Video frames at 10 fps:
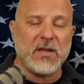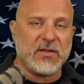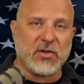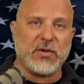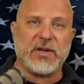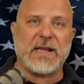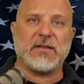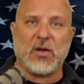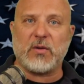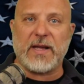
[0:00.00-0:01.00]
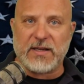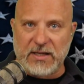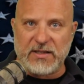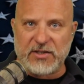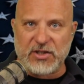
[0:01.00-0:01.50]
So you got low light
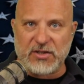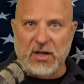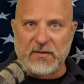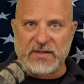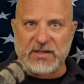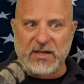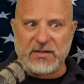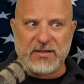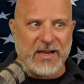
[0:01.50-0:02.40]
conditions all of a sudden,